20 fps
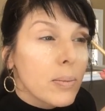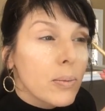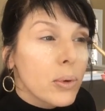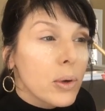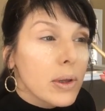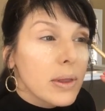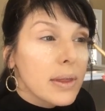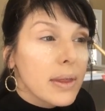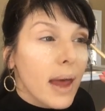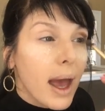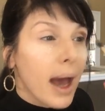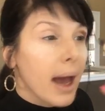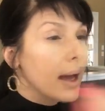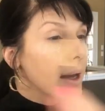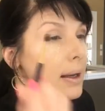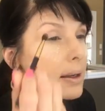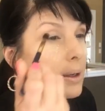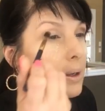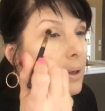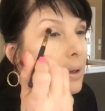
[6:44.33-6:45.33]
put
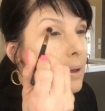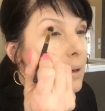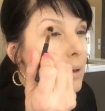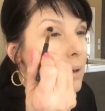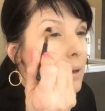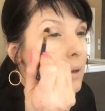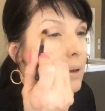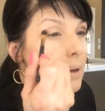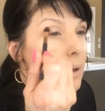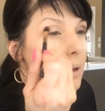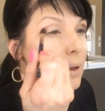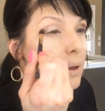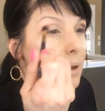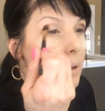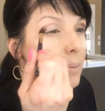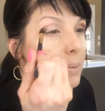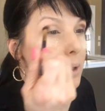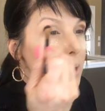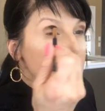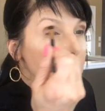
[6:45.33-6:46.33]
that,
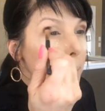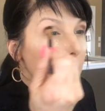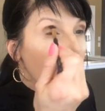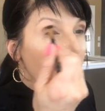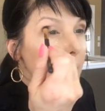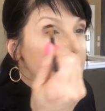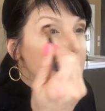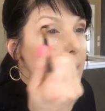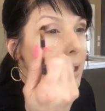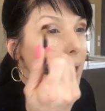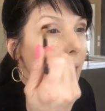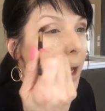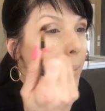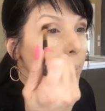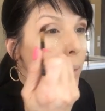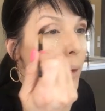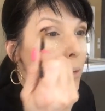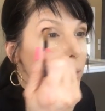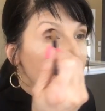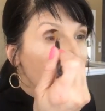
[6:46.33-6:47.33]
I'm going to deposit it
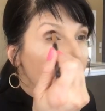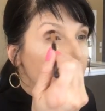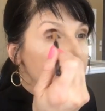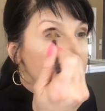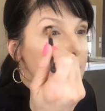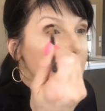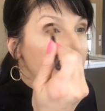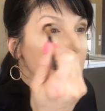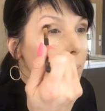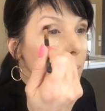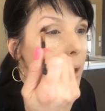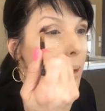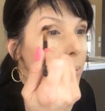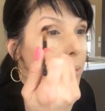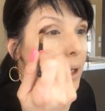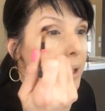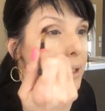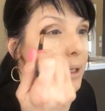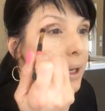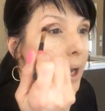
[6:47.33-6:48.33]
on both eyes and then I'm going
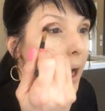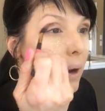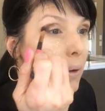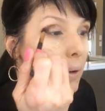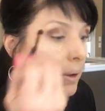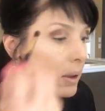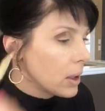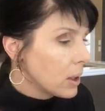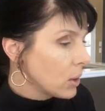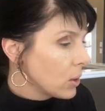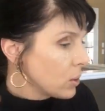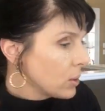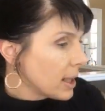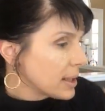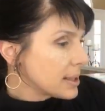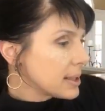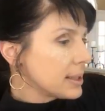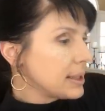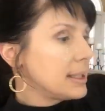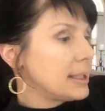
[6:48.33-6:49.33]
to blend it out. Ooh,
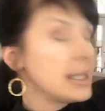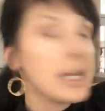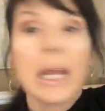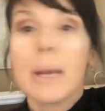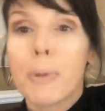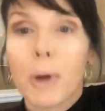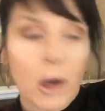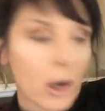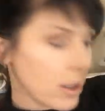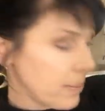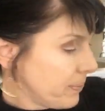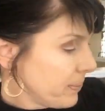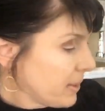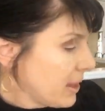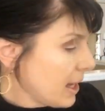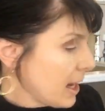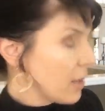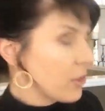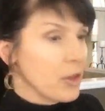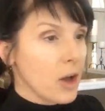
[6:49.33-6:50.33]
that's deeper
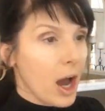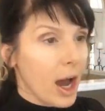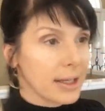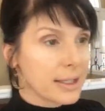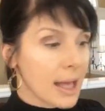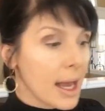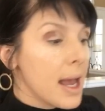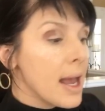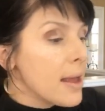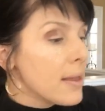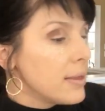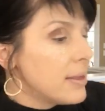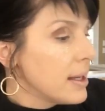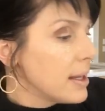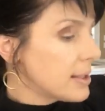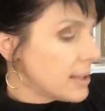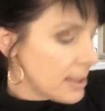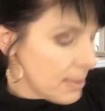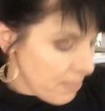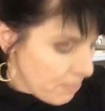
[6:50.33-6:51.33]
than I thought.
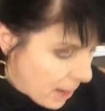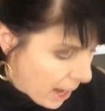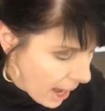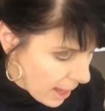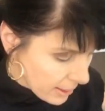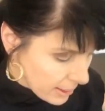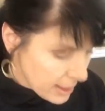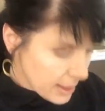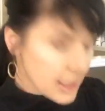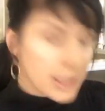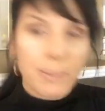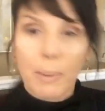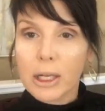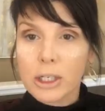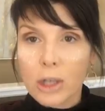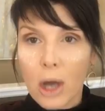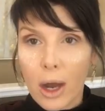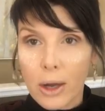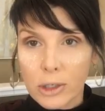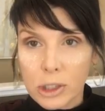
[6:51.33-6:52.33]
This palette is
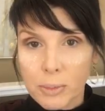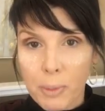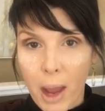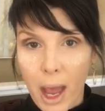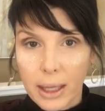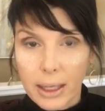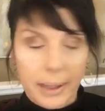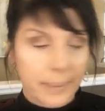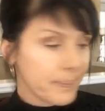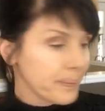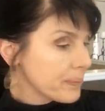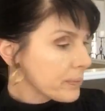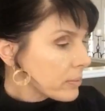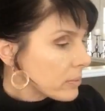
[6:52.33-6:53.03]
my daughter's palette.